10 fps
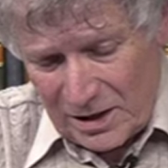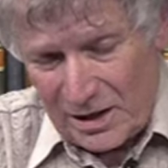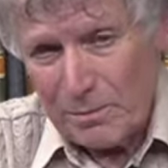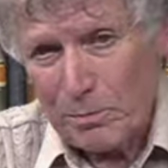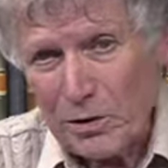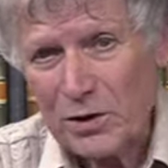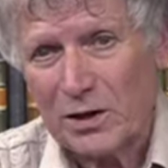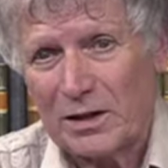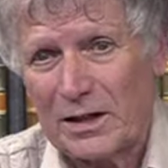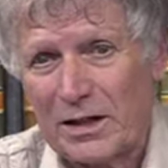He
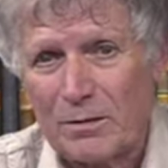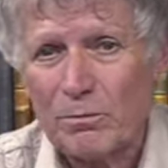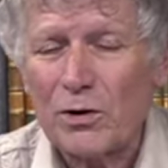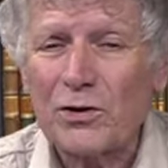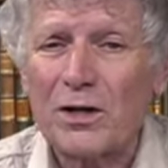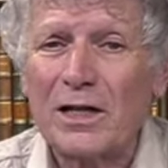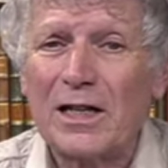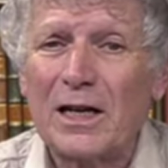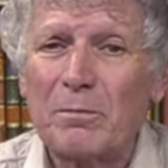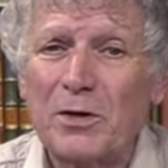
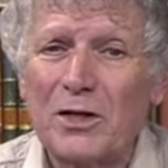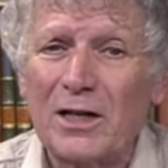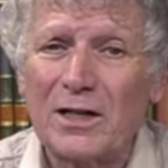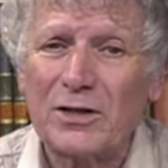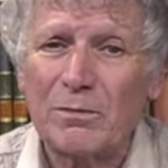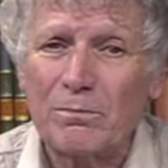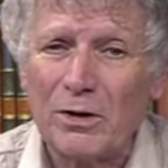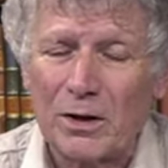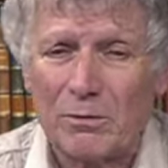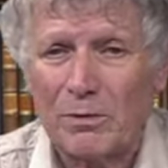personally kept his ledger
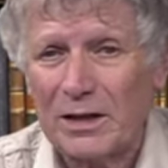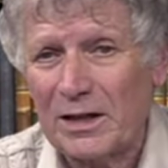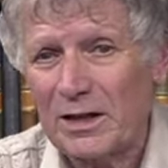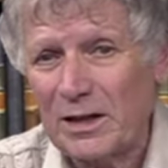book when he